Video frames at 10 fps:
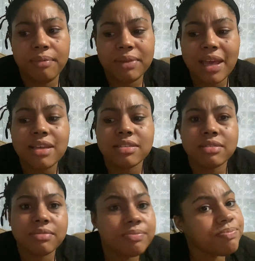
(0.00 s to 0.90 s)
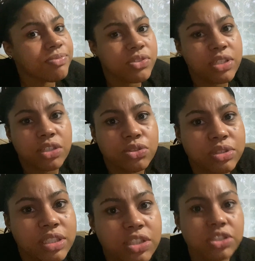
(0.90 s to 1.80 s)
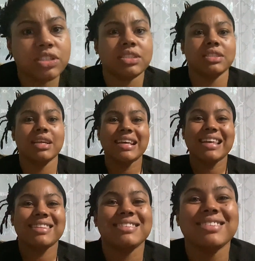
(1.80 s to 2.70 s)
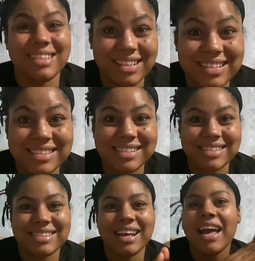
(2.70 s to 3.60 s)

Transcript: Yes, sexual addiction, it still exists.